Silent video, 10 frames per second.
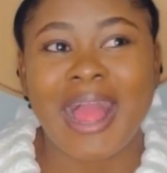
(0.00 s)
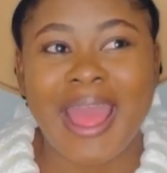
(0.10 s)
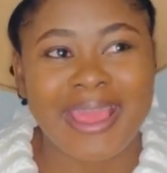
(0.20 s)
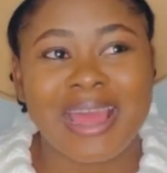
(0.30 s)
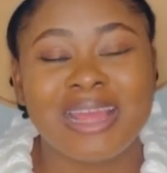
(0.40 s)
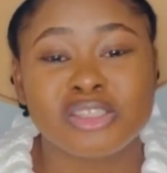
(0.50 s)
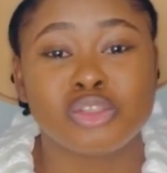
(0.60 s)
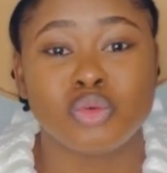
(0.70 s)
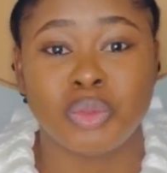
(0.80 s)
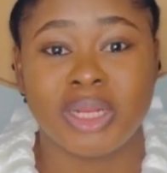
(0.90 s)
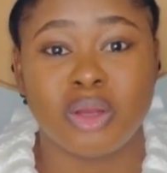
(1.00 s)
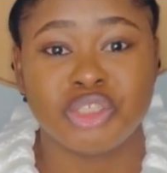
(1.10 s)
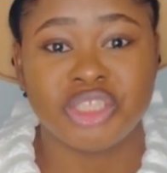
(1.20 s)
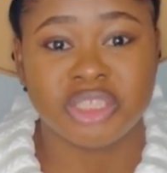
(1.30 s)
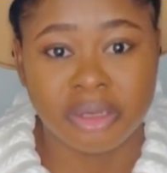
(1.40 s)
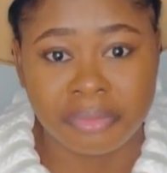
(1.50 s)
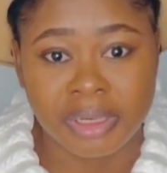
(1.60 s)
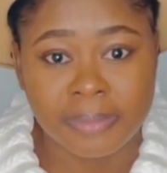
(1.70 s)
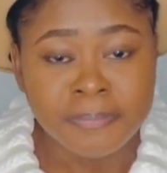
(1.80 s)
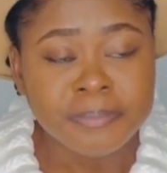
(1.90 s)
I can't do without
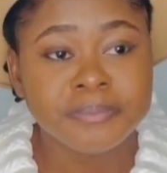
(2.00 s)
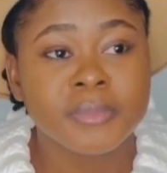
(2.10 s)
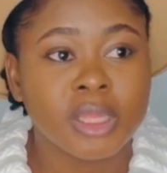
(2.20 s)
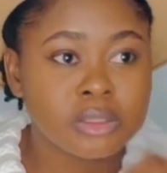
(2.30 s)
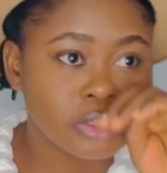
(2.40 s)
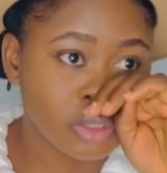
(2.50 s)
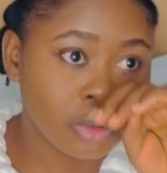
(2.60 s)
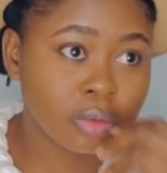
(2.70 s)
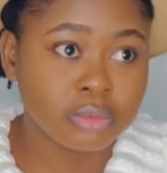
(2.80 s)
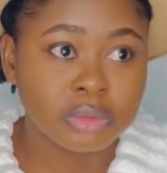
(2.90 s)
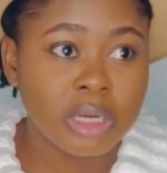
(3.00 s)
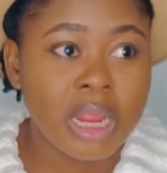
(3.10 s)
sharing. So